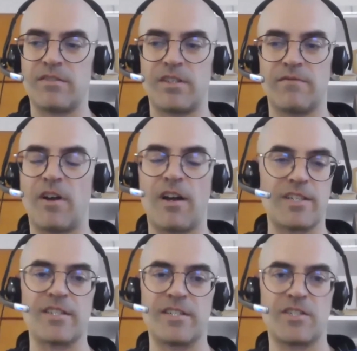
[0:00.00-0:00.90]

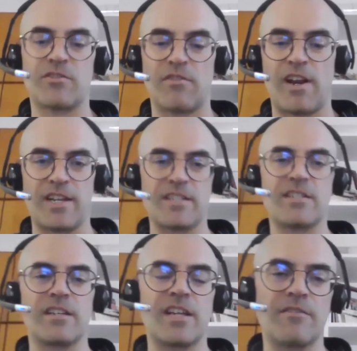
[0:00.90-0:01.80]
honestly just training,
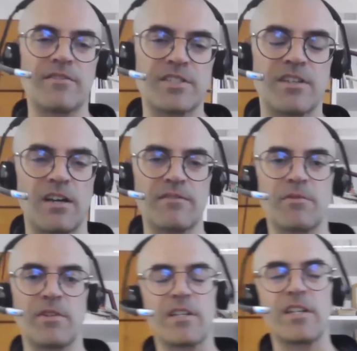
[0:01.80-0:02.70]
sitting down with the
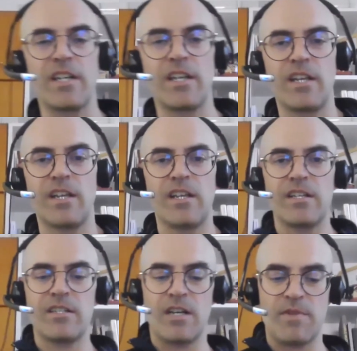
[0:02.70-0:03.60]
software.
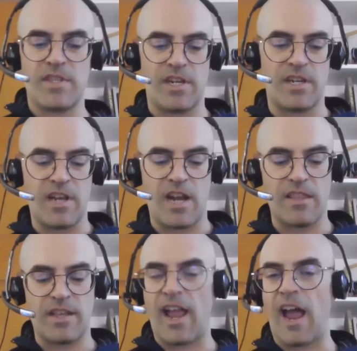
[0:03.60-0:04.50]
And then
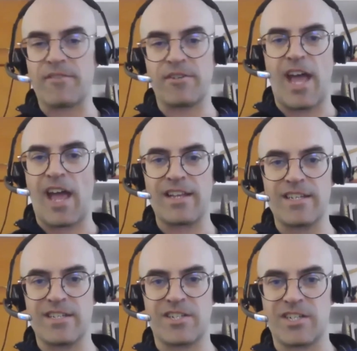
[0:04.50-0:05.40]
anything after that
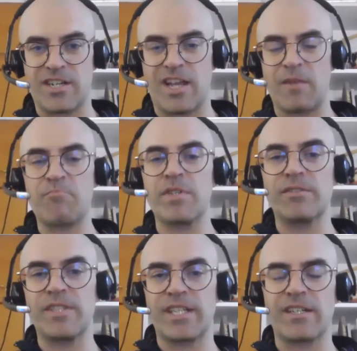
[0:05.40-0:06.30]
is just kind of
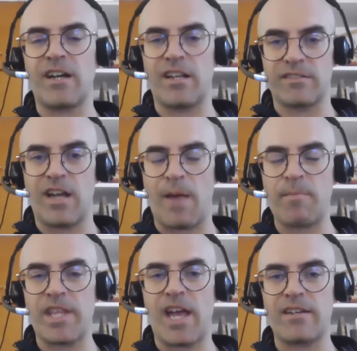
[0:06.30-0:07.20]
building on top
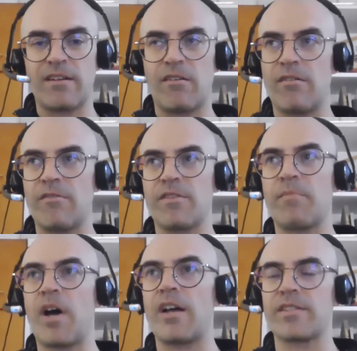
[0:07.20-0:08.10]
of that, all of the
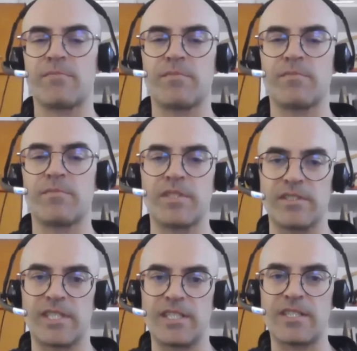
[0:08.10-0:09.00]

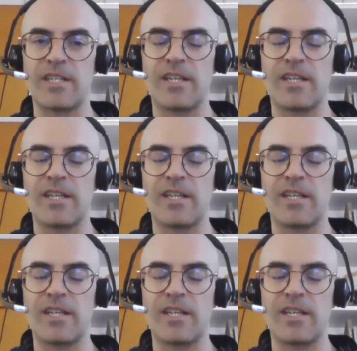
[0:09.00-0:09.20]
possibilities